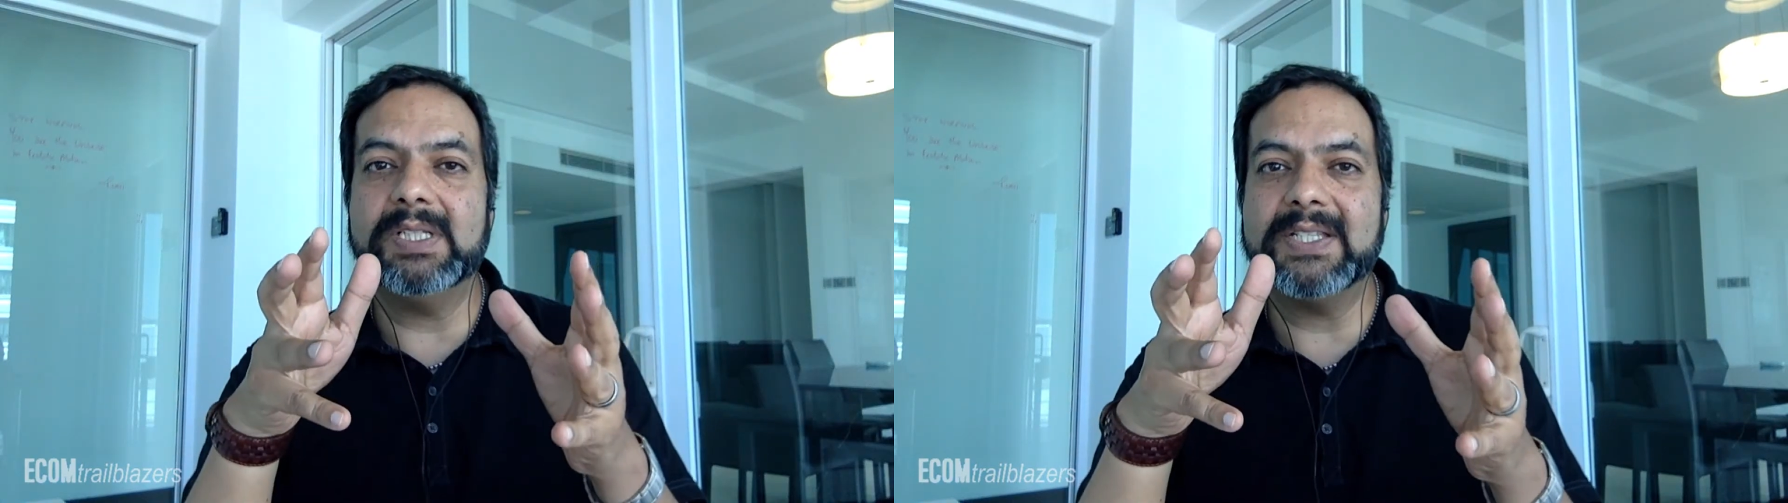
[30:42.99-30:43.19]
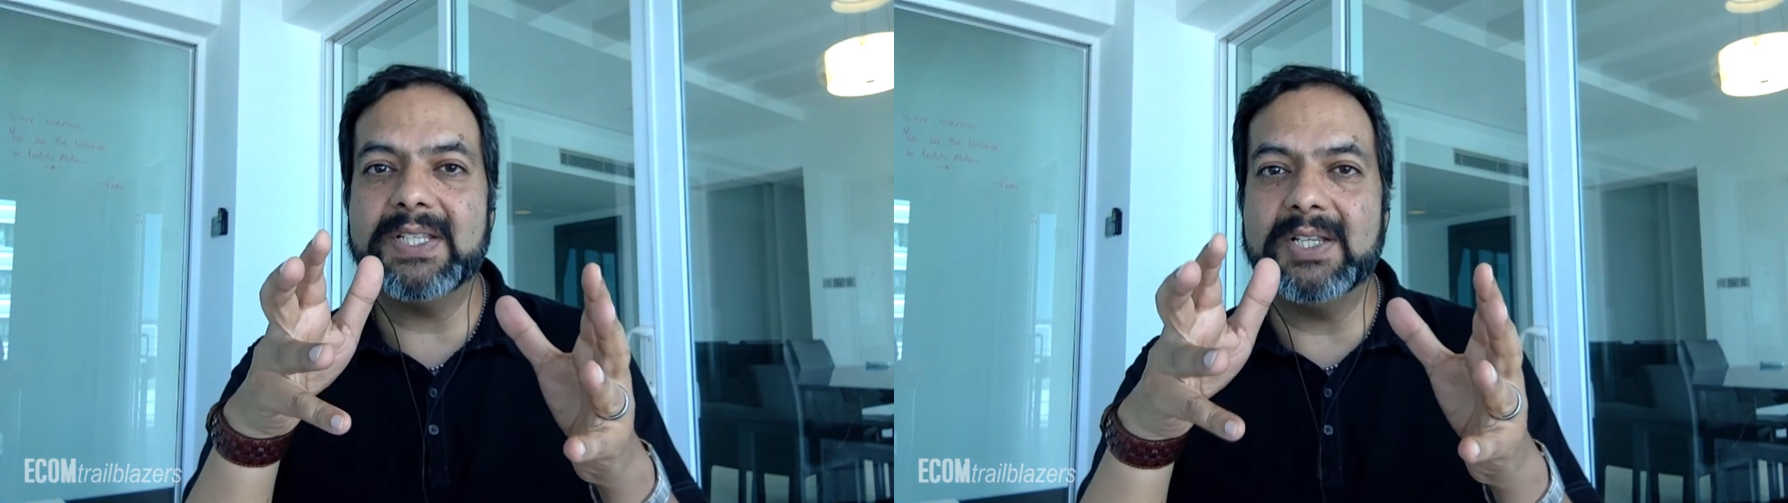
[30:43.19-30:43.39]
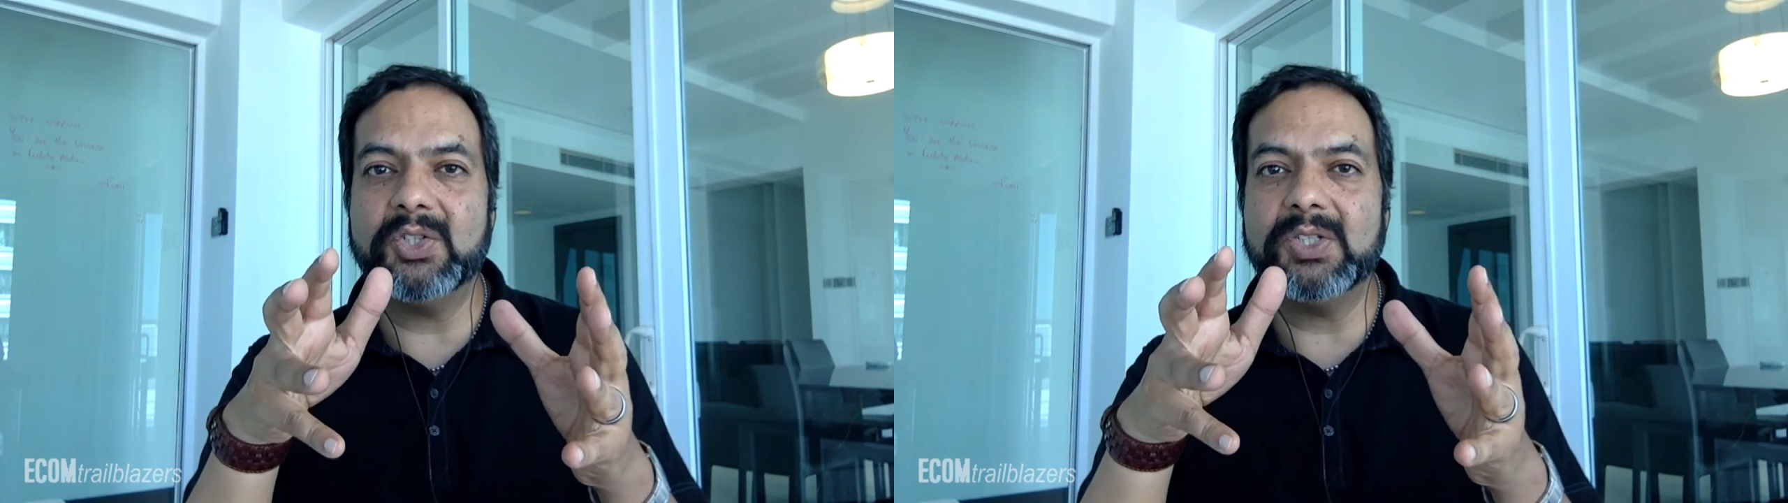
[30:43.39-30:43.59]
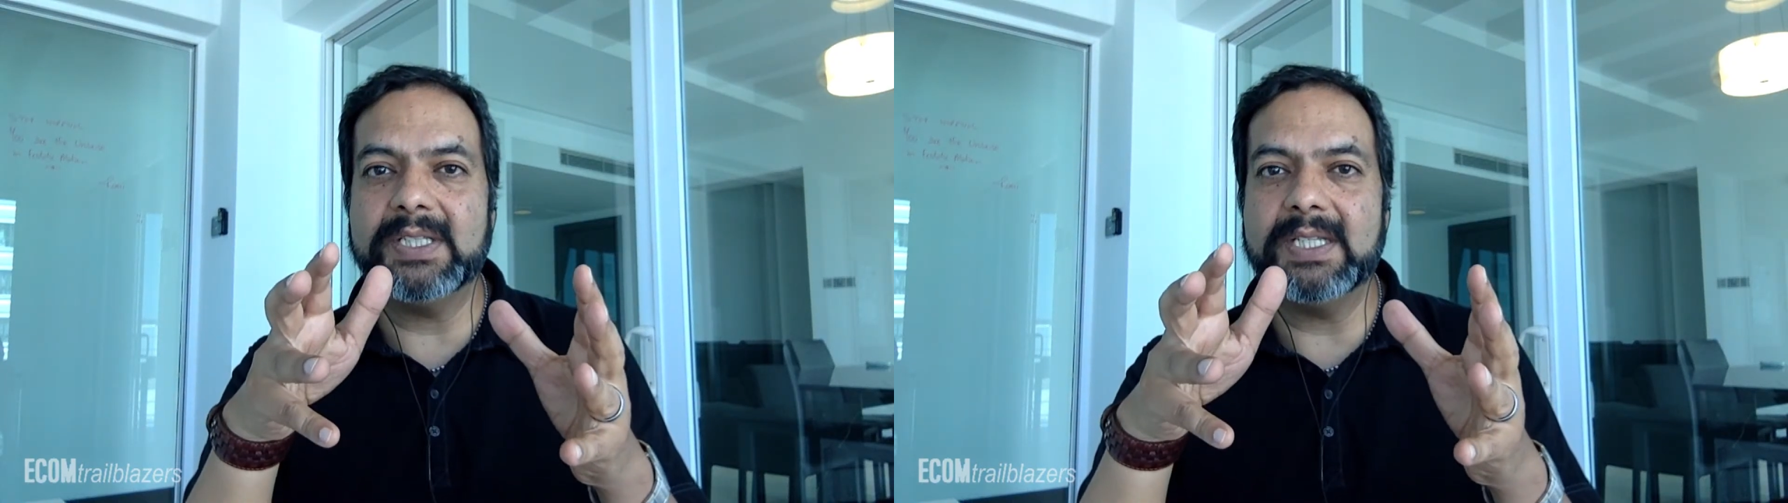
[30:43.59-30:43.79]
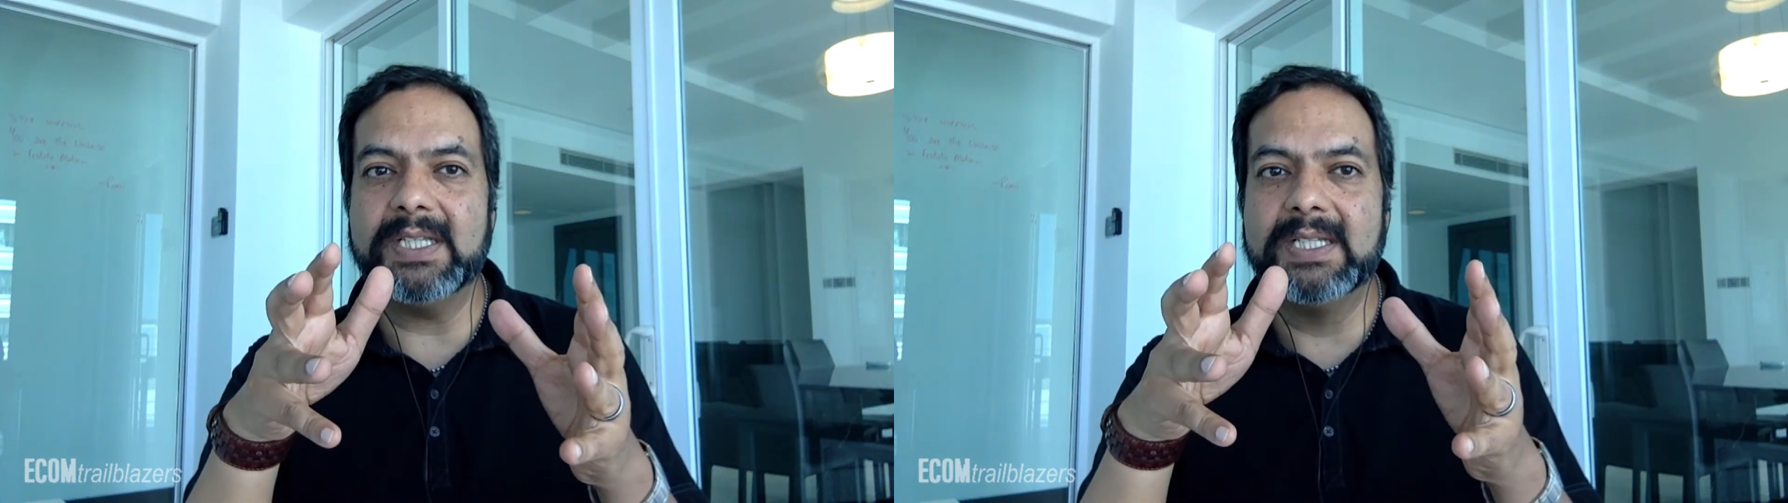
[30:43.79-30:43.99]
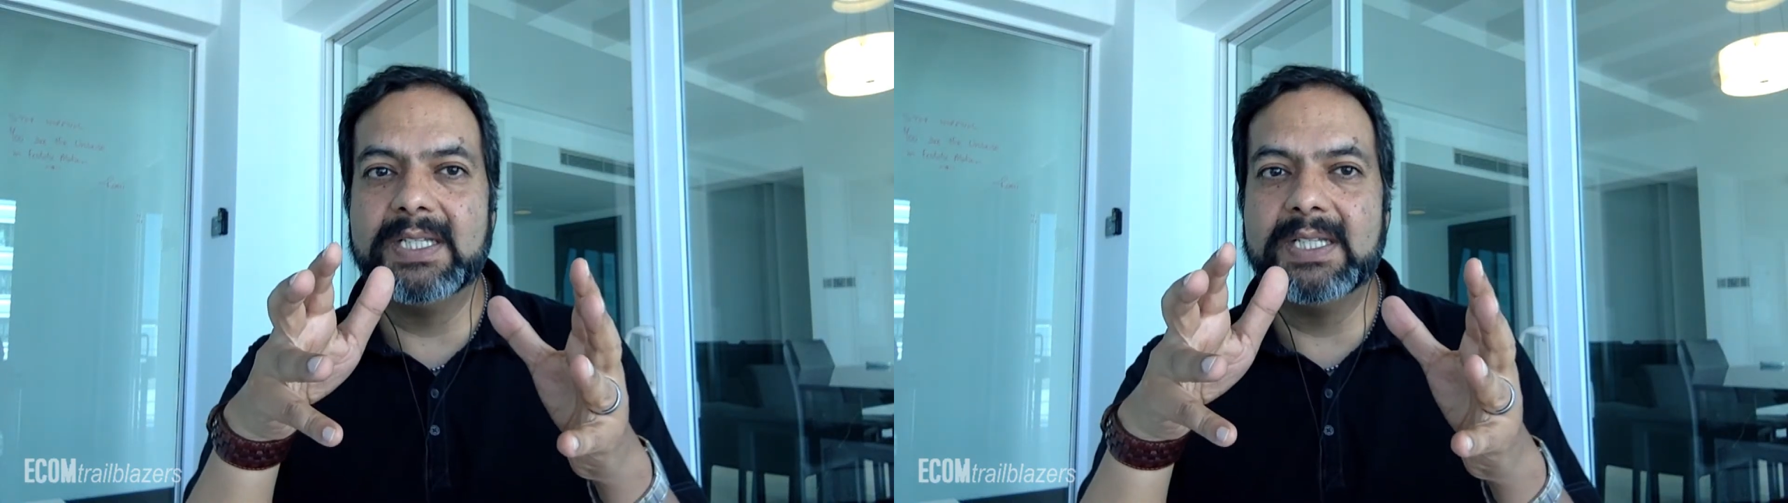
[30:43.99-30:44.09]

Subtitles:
essentially